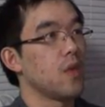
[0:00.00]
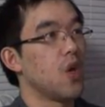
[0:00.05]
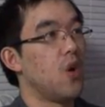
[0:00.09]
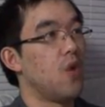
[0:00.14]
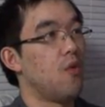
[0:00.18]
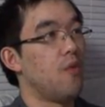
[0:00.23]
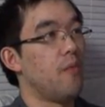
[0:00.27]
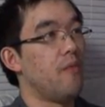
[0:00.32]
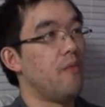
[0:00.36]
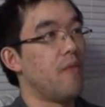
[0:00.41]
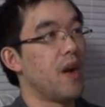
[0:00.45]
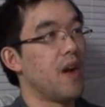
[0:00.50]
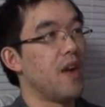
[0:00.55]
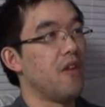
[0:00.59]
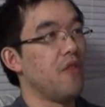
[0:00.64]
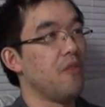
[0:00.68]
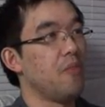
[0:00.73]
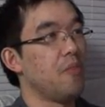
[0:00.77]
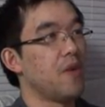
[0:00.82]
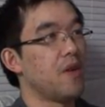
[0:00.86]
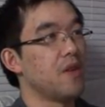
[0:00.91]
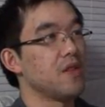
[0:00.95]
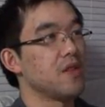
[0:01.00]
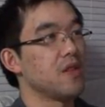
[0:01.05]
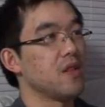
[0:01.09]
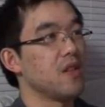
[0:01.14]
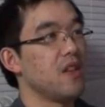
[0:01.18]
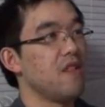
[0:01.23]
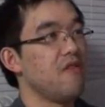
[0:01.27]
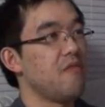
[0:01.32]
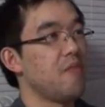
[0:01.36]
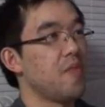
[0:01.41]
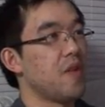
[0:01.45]
Oh, my health bar is a
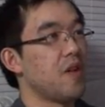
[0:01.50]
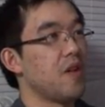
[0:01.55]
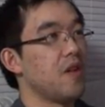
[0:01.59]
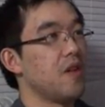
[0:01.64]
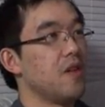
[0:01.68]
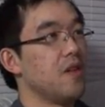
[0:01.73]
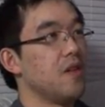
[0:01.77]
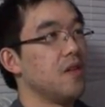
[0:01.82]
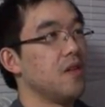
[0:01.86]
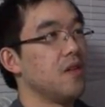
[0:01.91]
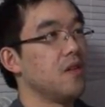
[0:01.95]
leaf bar.